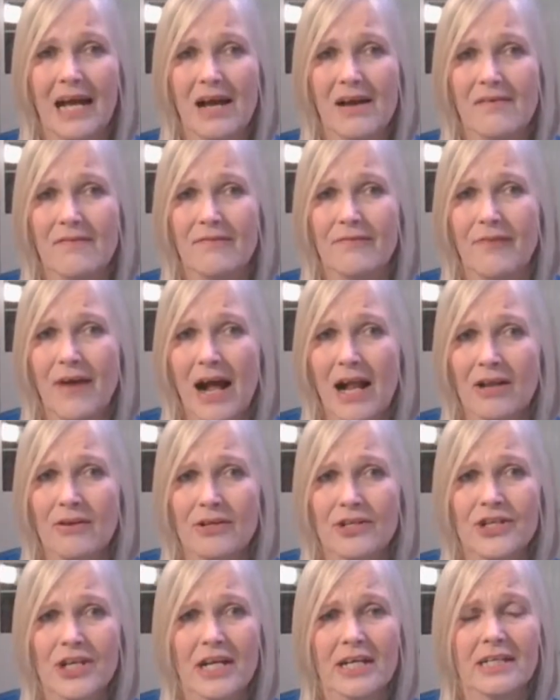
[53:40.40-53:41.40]
have
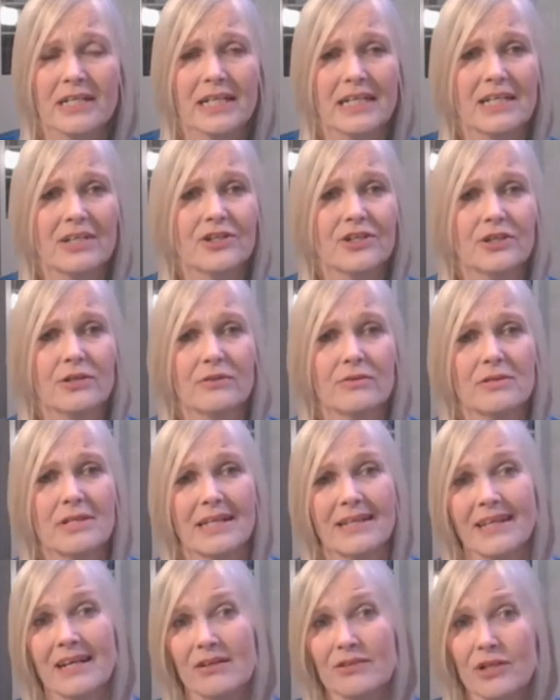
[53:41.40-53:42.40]
value chain
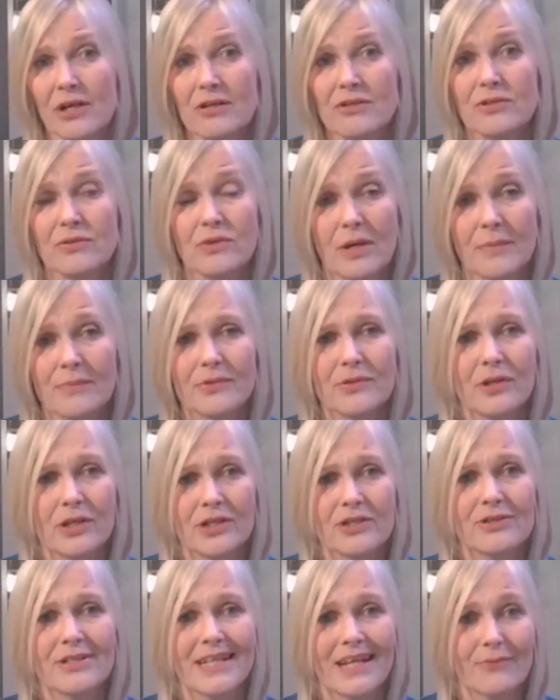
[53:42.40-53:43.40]
issues, and there's also
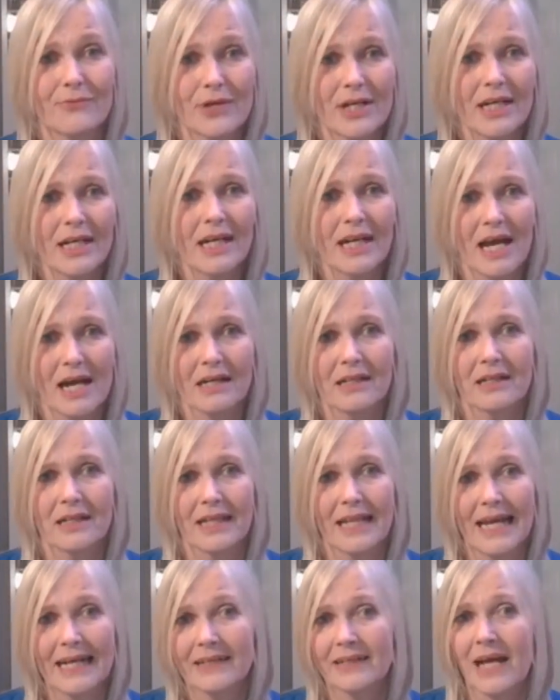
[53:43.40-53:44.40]
countries that really
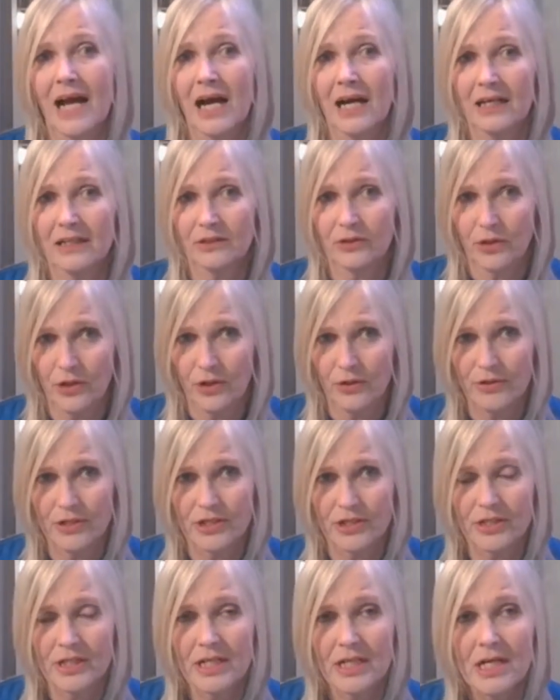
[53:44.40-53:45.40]
lack the hard
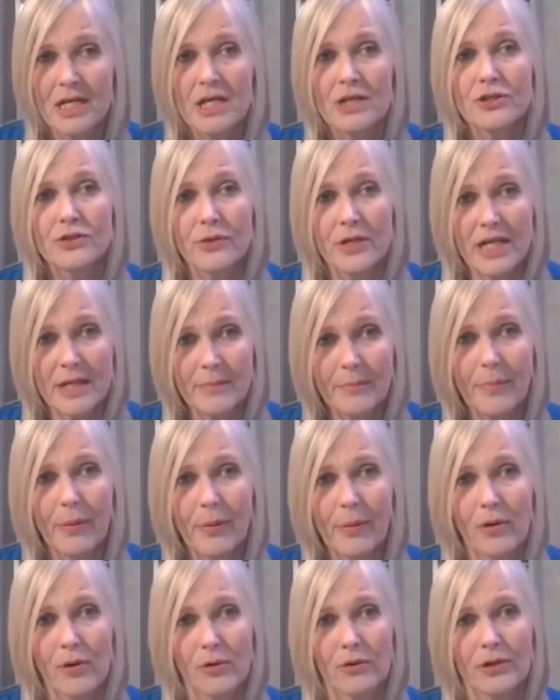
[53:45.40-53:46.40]
currency to
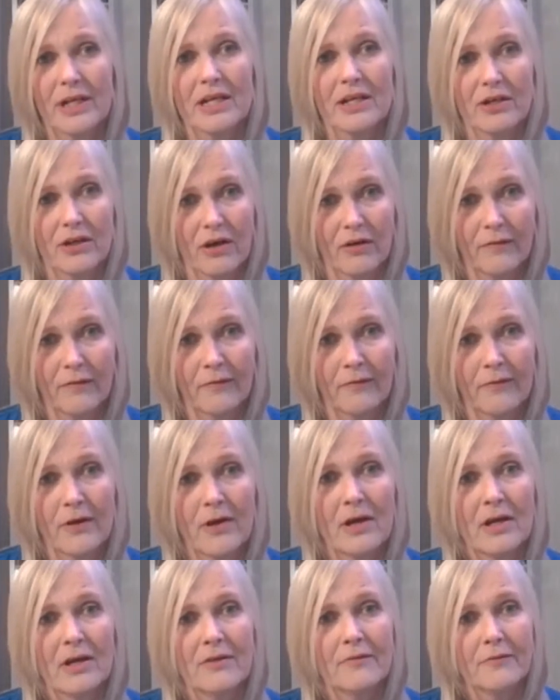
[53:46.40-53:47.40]
import enough
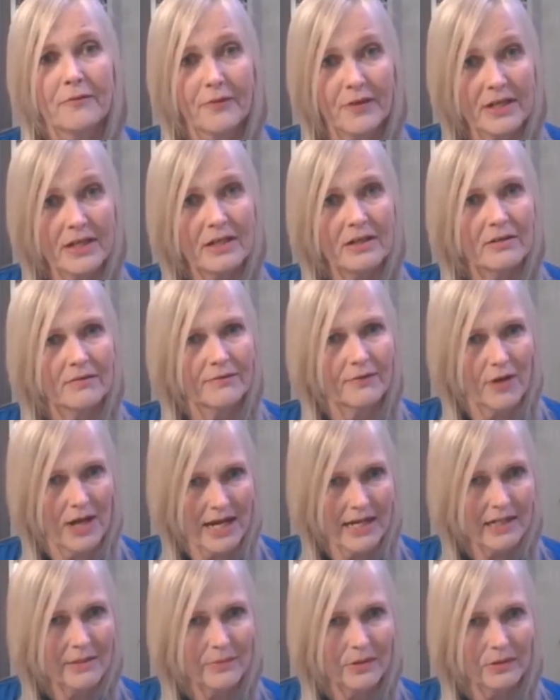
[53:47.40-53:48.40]
feed
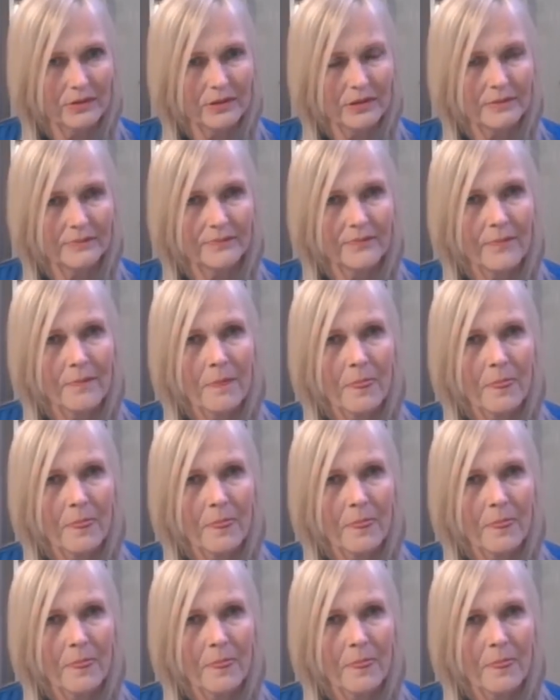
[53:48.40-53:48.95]
for animals.